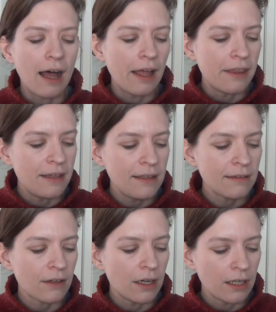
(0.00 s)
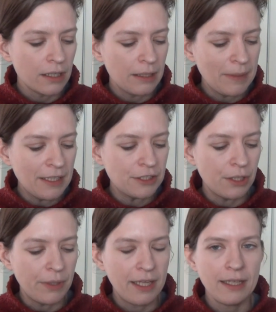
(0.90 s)
These are going to be
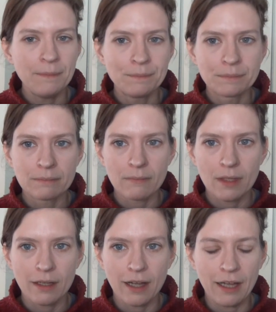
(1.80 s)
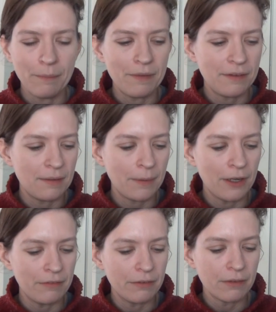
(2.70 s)
donated. This is
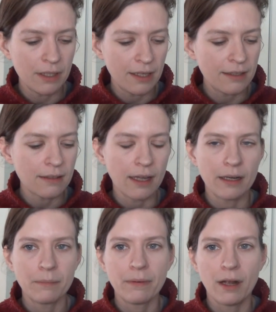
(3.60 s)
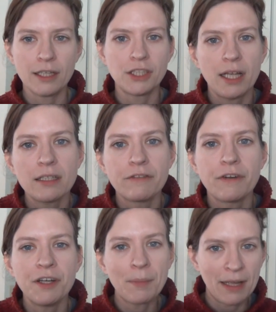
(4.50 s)
part of a really exciting project. A
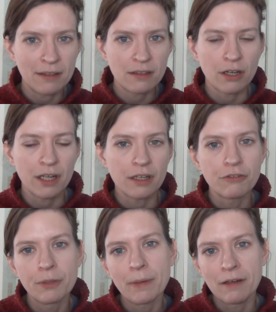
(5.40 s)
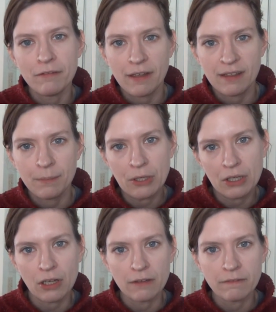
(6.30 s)
friend of mine started a group on Facebook called